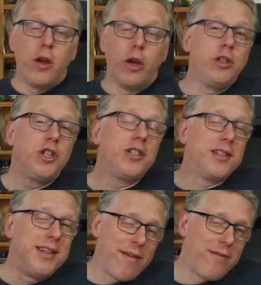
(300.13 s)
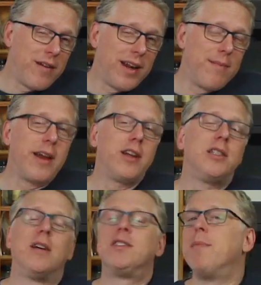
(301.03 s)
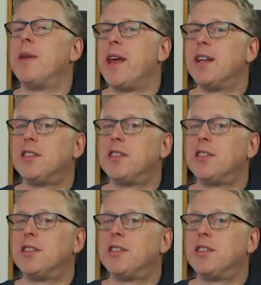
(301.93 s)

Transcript: You should definitely make yourself some banana